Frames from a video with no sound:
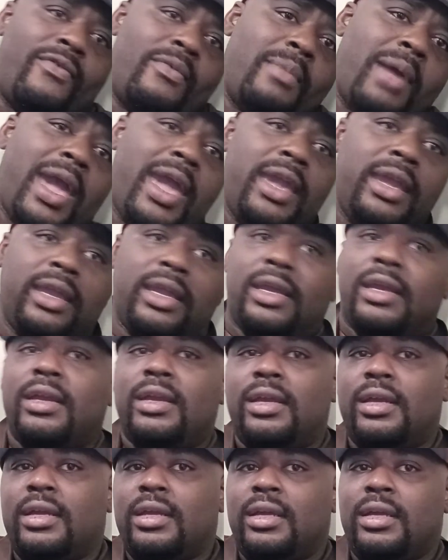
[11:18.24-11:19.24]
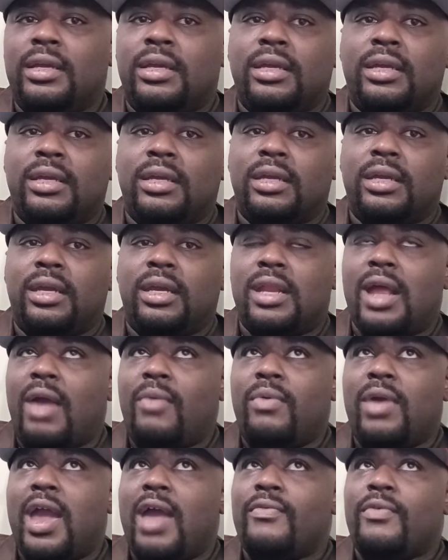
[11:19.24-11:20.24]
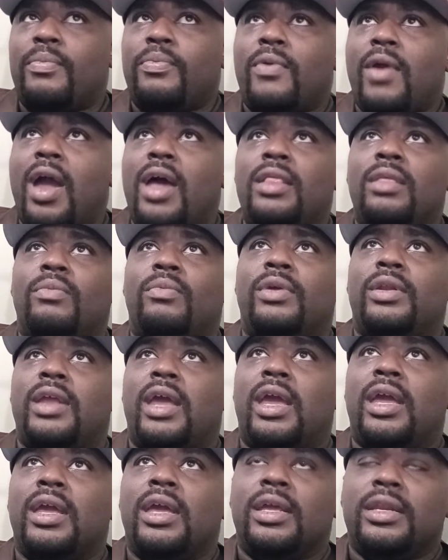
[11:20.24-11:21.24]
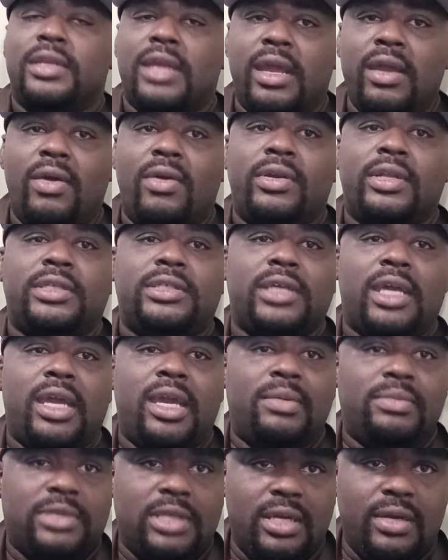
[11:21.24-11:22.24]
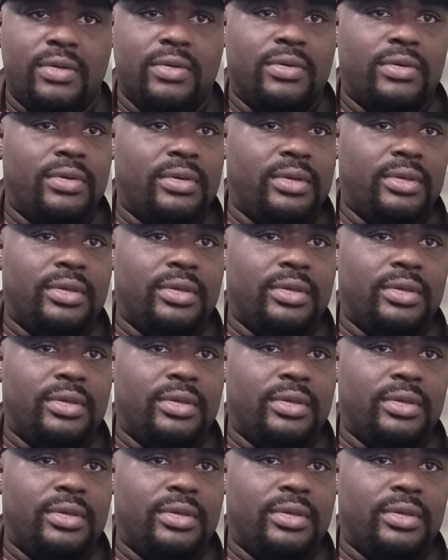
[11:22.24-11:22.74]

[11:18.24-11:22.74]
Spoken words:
him hanging, and I would have a problem with that. They on the team too.